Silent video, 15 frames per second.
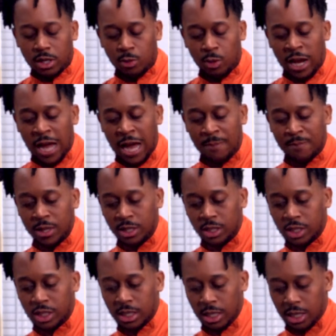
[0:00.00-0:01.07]
And what
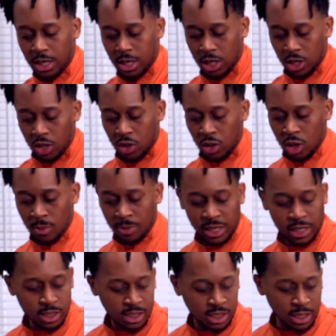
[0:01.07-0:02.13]
happens, you
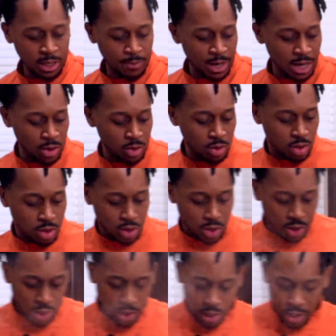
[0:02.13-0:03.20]
normally could see about
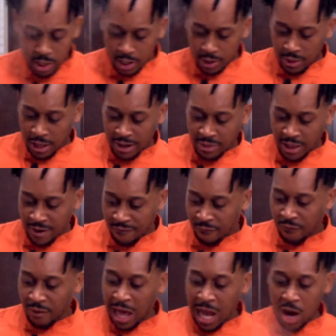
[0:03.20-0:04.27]
that
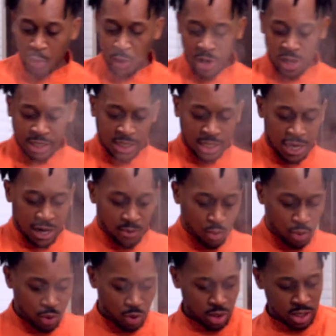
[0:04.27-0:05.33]
flour that's in that
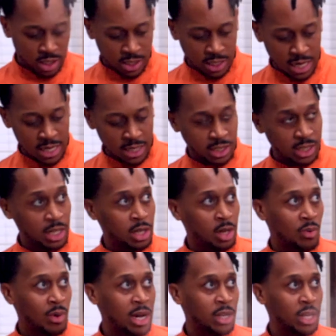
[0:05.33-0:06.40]
roux. You can kind of see it
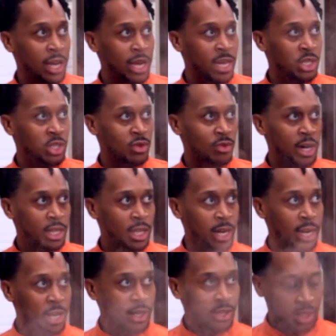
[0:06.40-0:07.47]
around the edges right
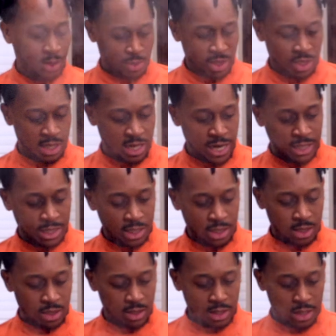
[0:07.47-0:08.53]
there. See where it's nice
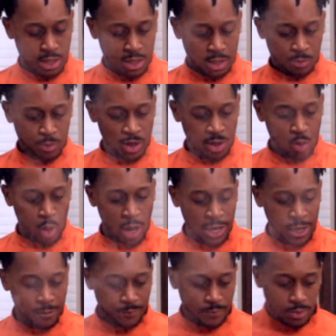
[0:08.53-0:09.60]
and it's pretty
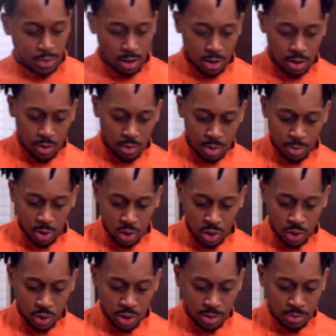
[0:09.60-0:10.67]
white. What I'm
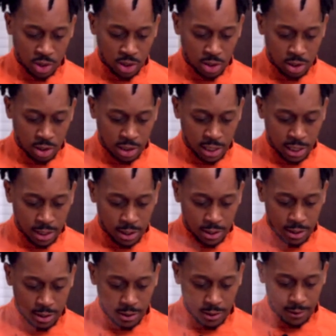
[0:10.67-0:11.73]
gonna do is I'm just gonna
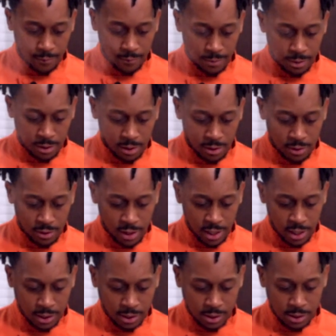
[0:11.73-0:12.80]
take
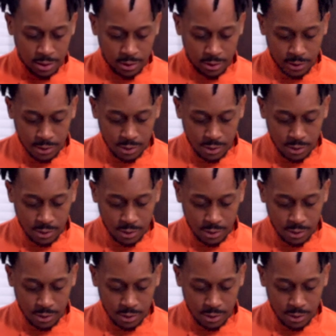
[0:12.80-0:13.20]
this